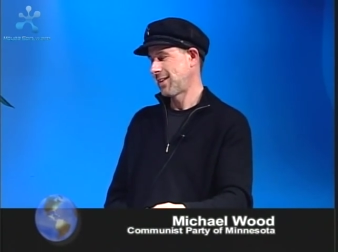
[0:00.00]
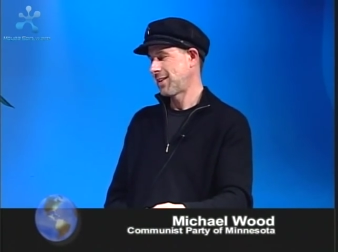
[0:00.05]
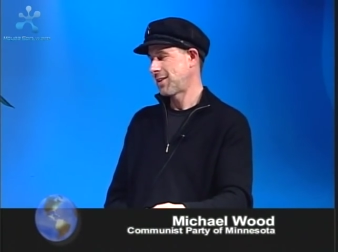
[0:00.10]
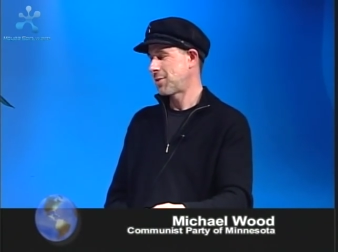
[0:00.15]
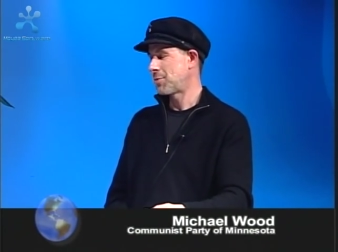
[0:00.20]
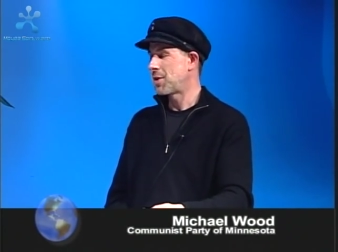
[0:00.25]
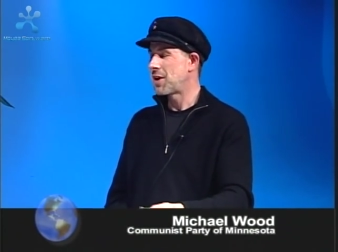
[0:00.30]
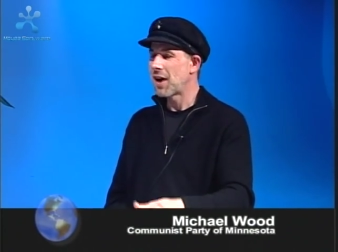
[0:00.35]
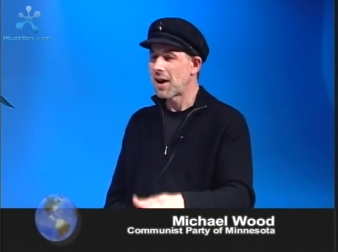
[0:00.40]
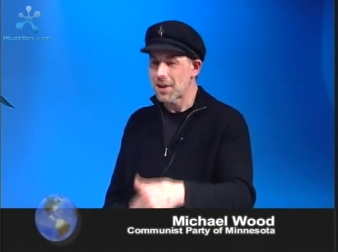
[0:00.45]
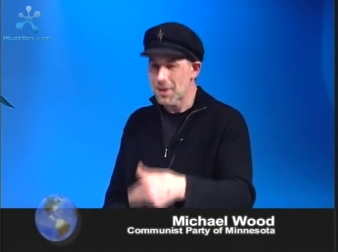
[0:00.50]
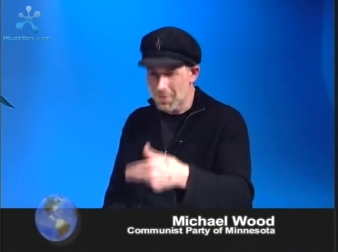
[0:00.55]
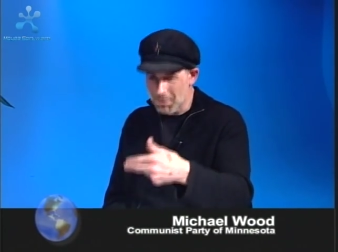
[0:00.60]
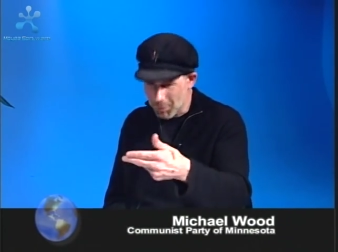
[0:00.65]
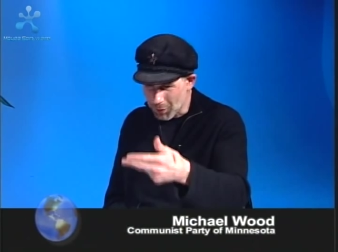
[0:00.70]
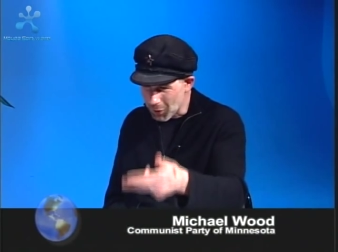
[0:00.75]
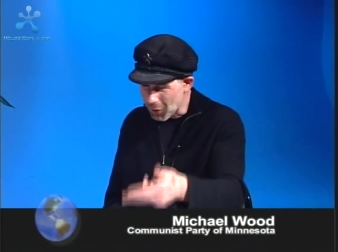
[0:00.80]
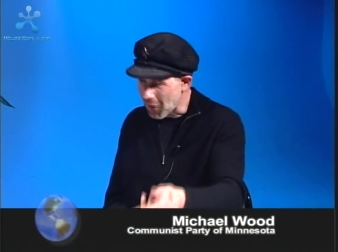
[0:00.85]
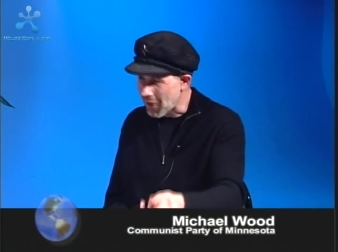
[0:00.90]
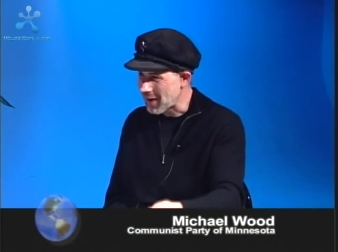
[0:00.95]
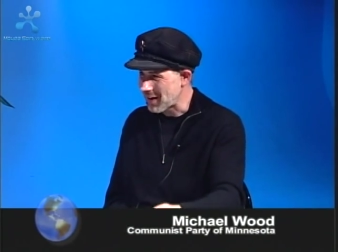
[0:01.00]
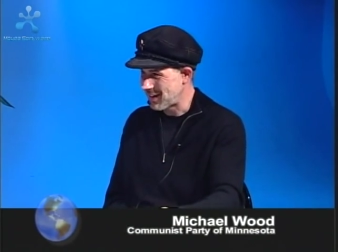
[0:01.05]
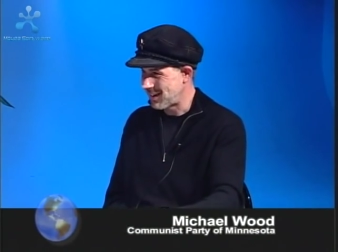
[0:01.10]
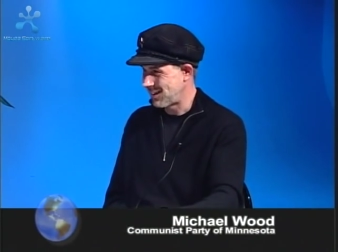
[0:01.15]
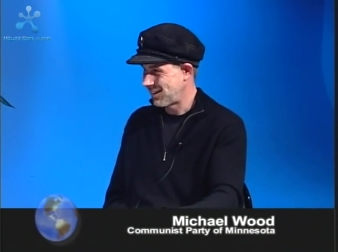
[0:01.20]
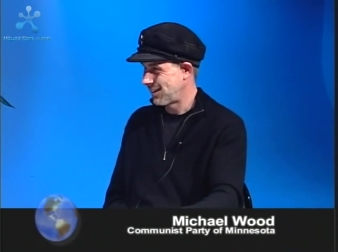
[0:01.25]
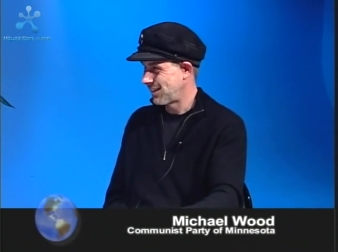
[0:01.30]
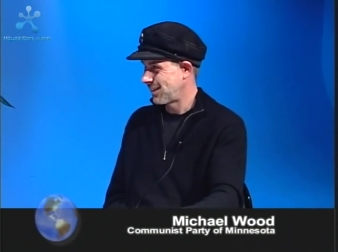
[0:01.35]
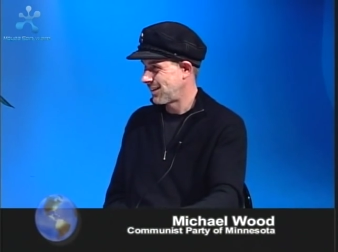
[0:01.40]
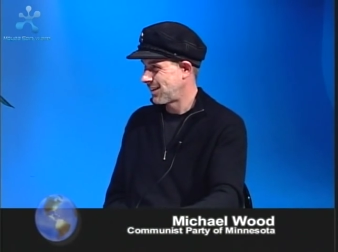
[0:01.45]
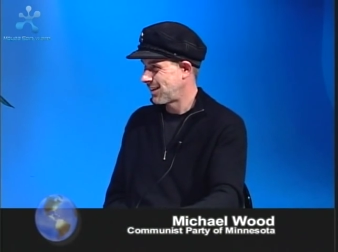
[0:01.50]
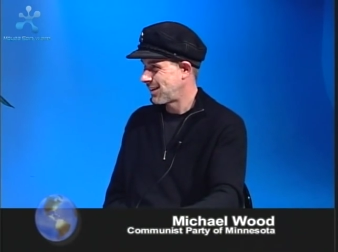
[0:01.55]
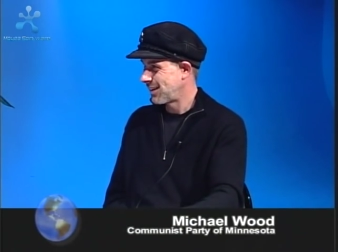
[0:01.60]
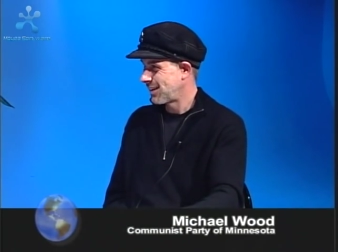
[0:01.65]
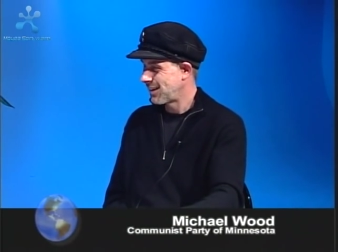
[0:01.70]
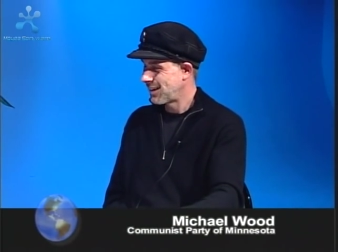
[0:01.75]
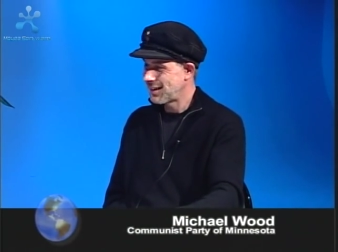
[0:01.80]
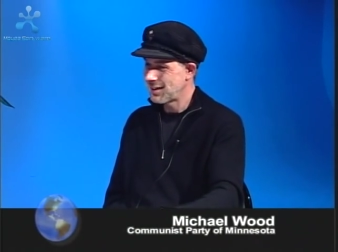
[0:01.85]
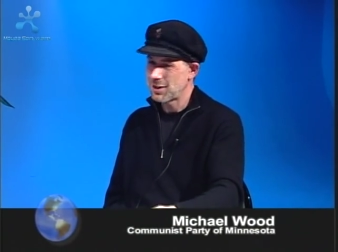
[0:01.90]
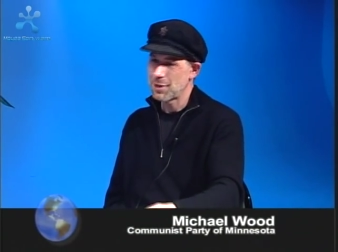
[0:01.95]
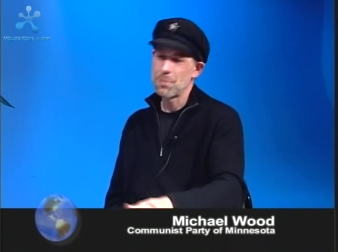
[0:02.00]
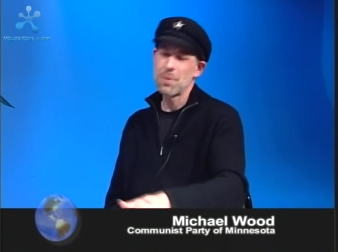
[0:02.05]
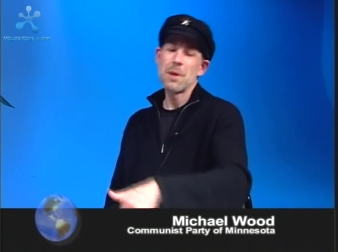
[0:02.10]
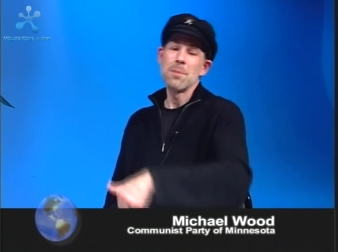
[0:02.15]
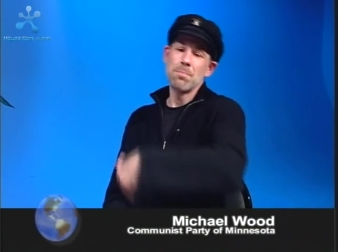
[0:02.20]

to be unemployed, to be